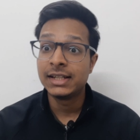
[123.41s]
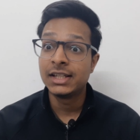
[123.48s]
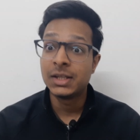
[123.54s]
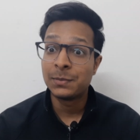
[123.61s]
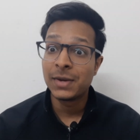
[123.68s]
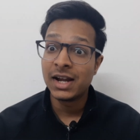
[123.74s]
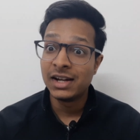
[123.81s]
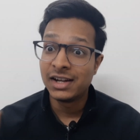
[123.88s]

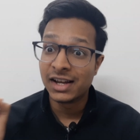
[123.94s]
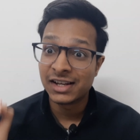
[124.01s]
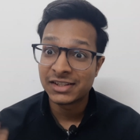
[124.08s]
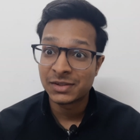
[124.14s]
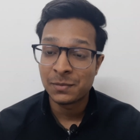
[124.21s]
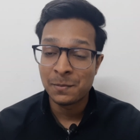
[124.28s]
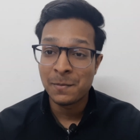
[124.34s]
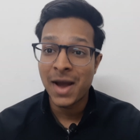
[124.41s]
CGPA
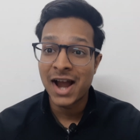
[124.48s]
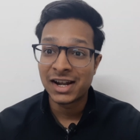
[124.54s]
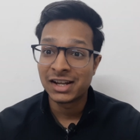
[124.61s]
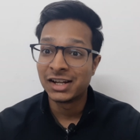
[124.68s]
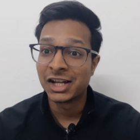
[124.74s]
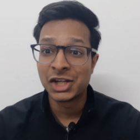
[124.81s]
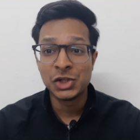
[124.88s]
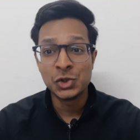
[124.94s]
does
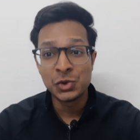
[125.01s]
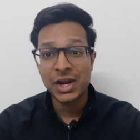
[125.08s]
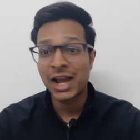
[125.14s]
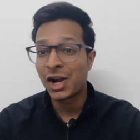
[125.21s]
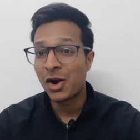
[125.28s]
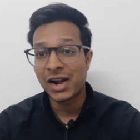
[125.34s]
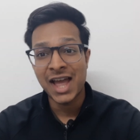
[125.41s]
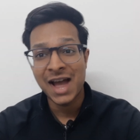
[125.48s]
matter. You
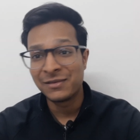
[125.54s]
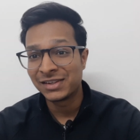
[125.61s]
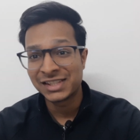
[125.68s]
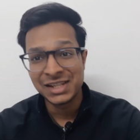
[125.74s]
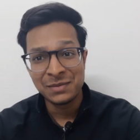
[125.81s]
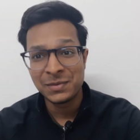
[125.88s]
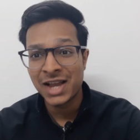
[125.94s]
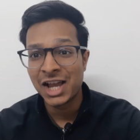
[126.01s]
cannot have a
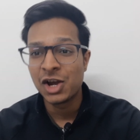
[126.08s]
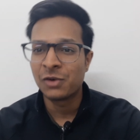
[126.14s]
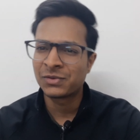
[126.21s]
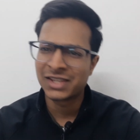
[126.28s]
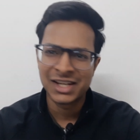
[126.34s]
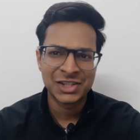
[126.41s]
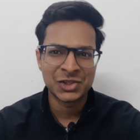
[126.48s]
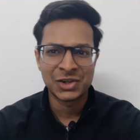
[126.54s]
CPI of
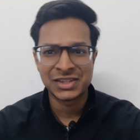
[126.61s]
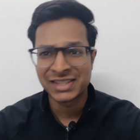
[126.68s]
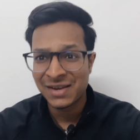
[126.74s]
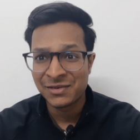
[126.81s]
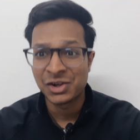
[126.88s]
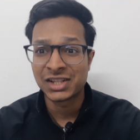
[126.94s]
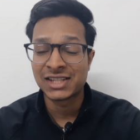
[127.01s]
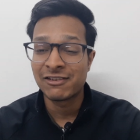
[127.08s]
6 or
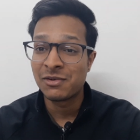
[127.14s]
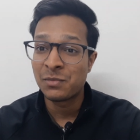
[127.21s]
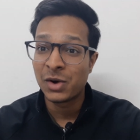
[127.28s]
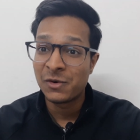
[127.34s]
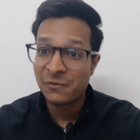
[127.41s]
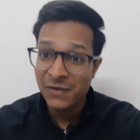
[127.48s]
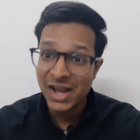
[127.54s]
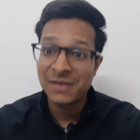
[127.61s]
7 or
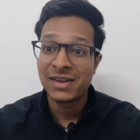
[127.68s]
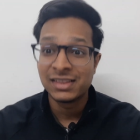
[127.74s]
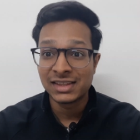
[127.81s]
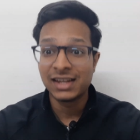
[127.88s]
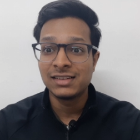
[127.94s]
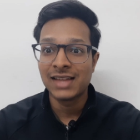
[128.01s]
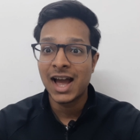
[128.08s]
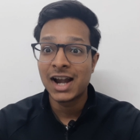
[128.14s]
7.5 and
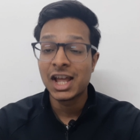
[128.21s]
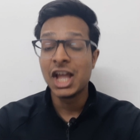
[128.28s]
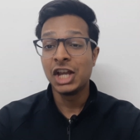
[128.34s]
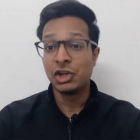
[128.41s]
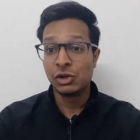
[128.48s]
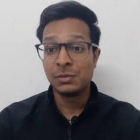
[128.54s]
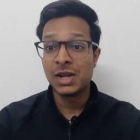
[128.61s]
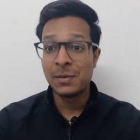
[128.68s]
think that
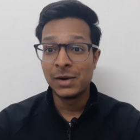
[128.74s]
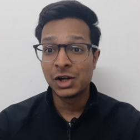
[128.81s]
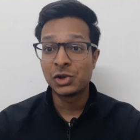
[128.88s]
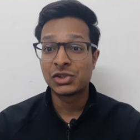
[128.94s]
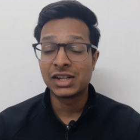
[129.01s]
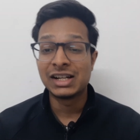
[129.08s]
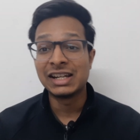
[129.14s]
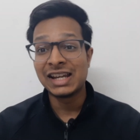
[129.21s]
you'll be able
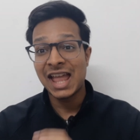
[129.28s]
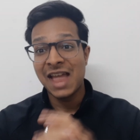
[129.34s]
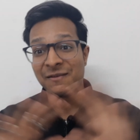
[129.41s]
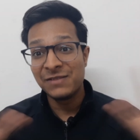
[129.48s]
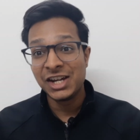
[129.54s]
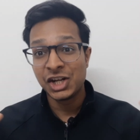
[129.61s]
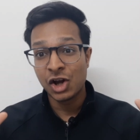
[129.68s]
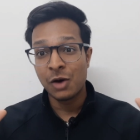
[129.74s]
to sit in
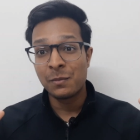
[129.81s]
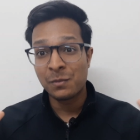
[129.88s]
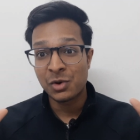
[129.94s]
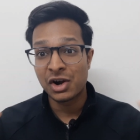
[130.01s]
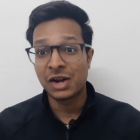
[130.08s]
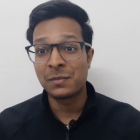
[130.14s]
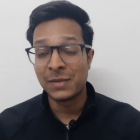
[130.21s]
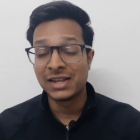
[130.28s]
every top
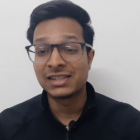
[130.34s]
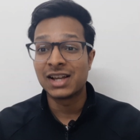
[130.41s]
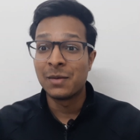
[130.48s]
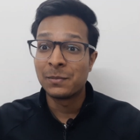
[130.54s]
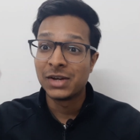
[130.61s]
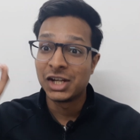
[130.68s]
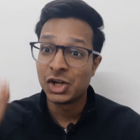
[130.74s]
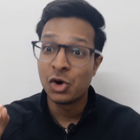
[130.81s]
product based
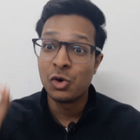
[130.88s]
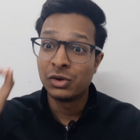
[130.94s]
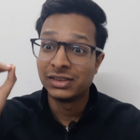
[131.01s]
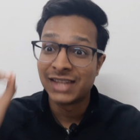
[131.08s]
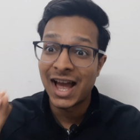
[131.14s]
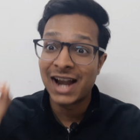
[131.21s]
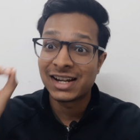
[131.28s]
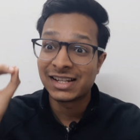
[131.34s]
company. No,
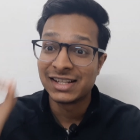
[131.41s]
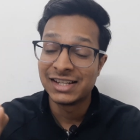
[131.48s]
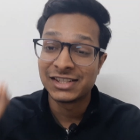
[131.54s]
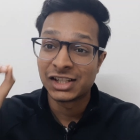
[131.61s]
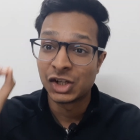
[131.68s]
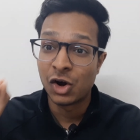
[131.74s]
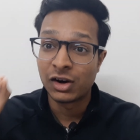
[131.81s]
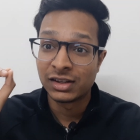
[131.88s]
that
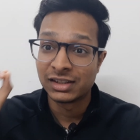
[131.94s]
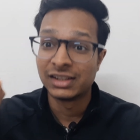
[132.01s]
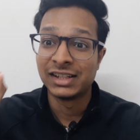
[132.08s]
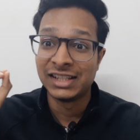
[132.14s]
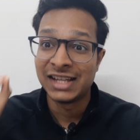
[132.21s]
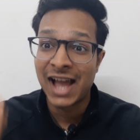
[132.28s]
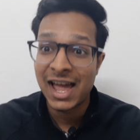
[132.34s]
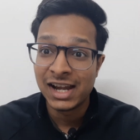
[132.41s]
is not the
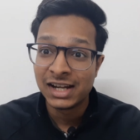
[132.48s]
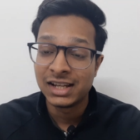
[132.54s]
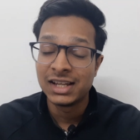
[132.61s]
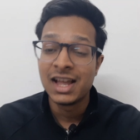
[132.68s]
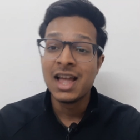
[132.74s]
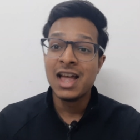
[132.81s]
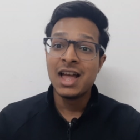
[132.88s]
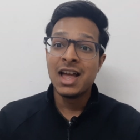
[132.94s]
reality.